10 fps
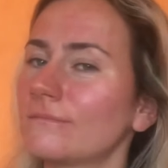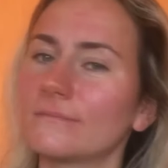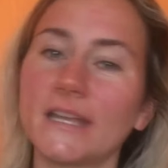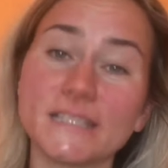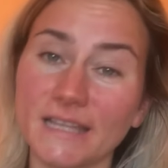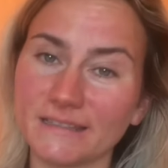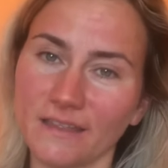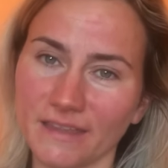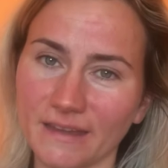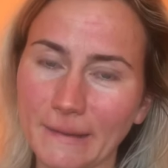it's like
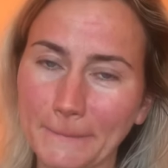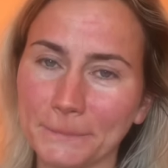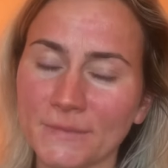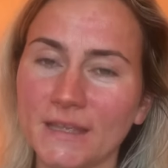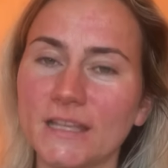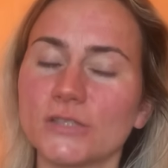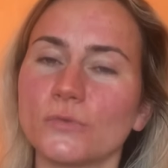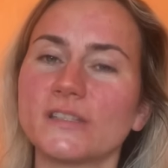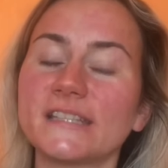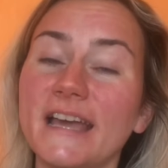nothing. So
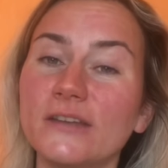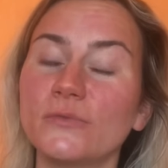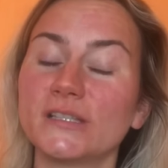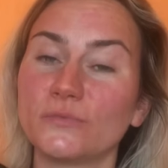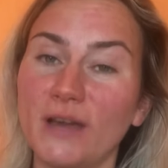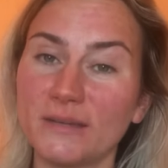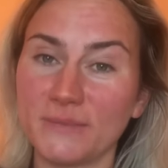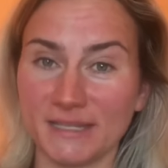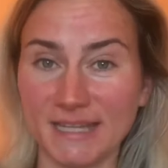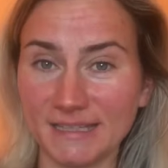start with 1
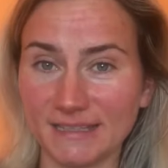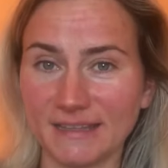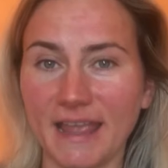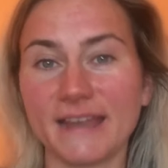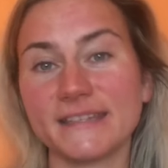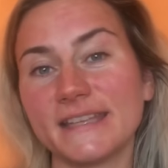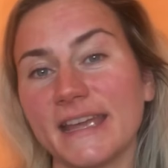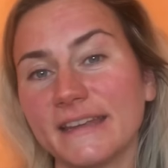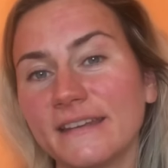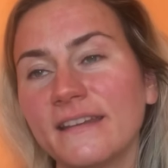minute and
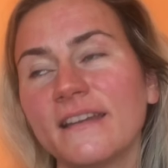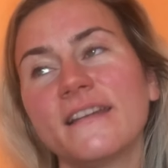then